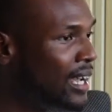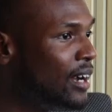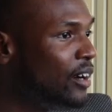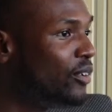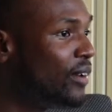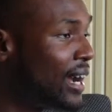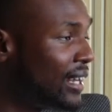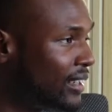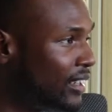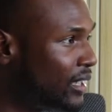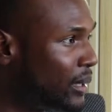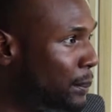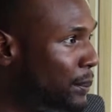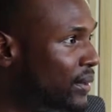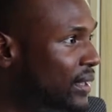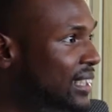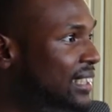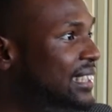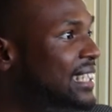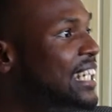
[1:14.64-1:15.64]
Right there at the
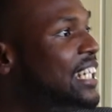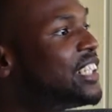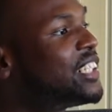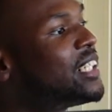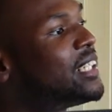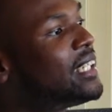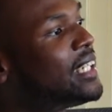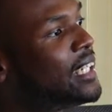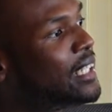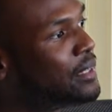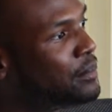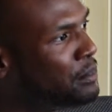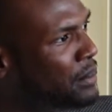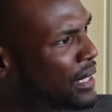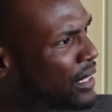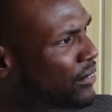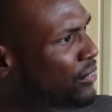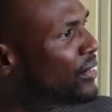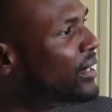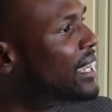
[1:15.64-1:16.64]
police station, they'd
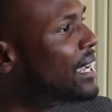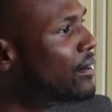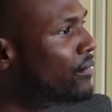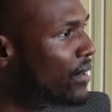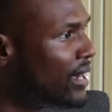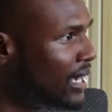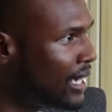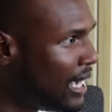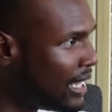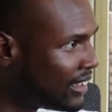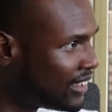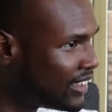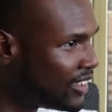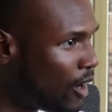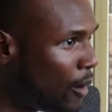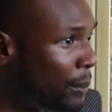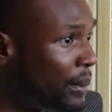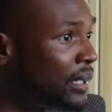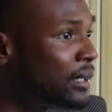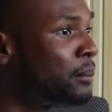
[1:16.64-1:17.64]
be forgiving and
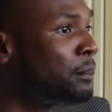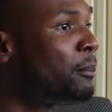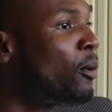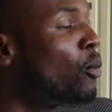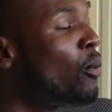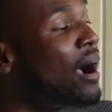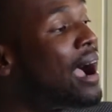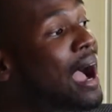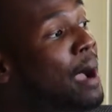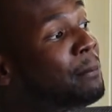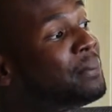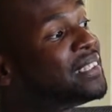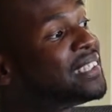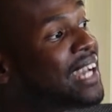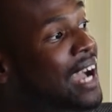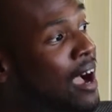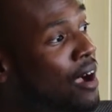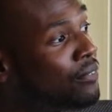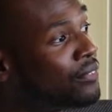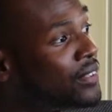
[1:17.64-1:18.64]
stop it, but what happens
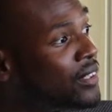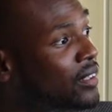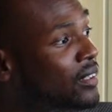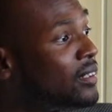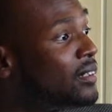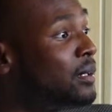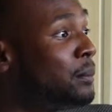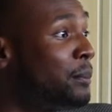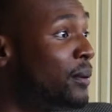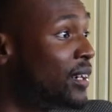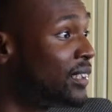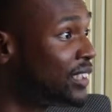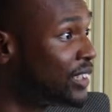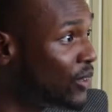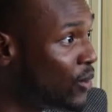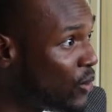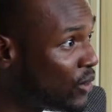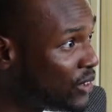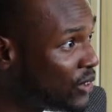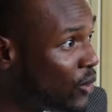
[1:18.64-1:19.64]
after? The person
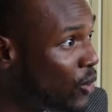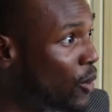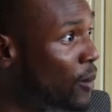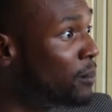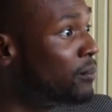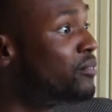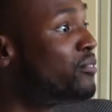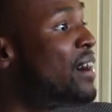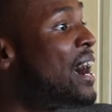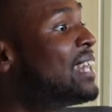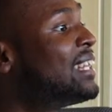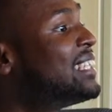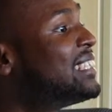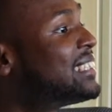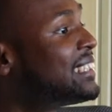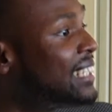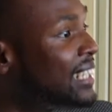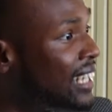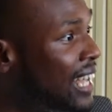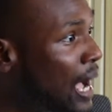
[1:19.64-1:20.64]
goes home,
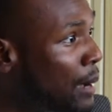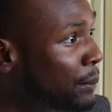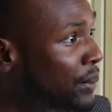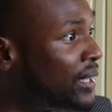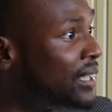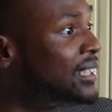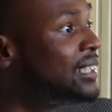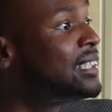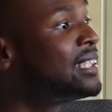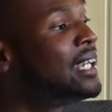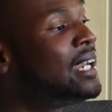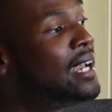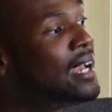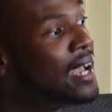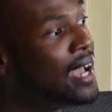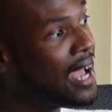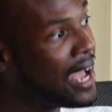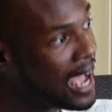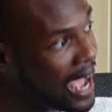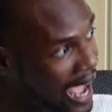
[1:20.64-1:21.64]
violence still happens,
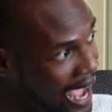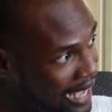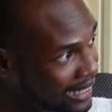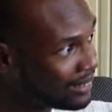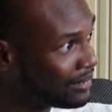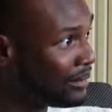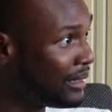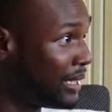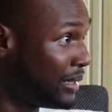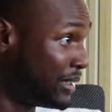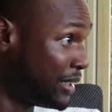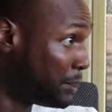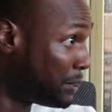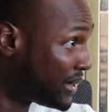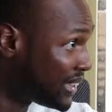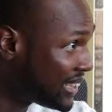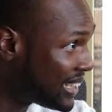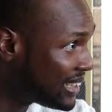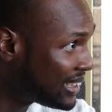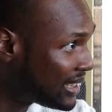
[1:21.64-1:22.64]
and it's
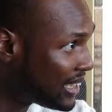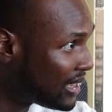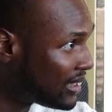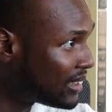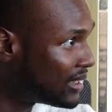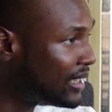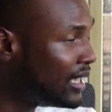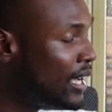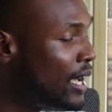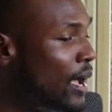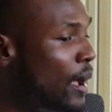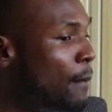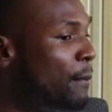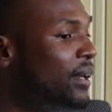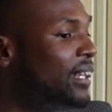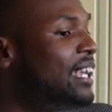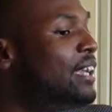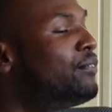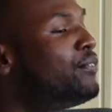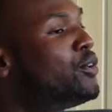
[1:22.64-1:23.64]
persistent.
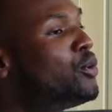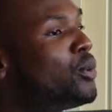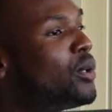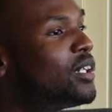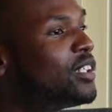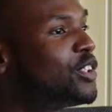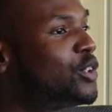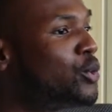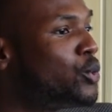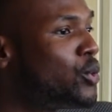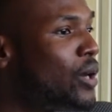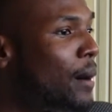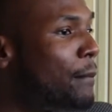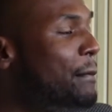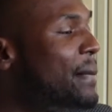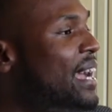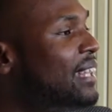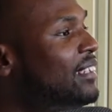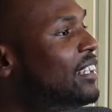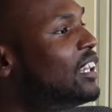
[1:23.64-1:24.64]
But if you were to
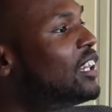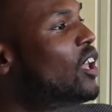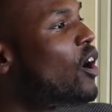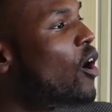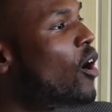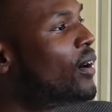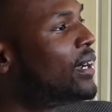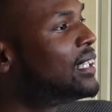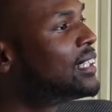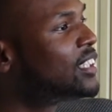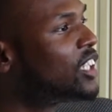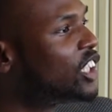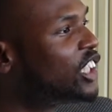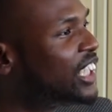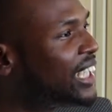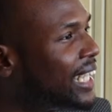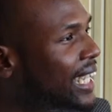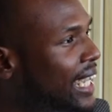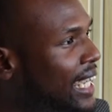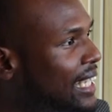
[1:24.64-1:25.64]
amend the law in
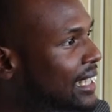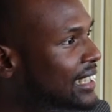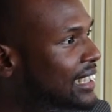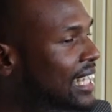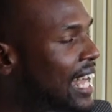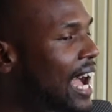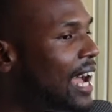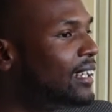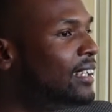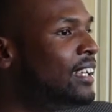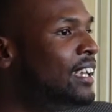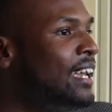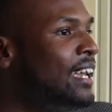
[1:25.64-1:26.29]
such a case that,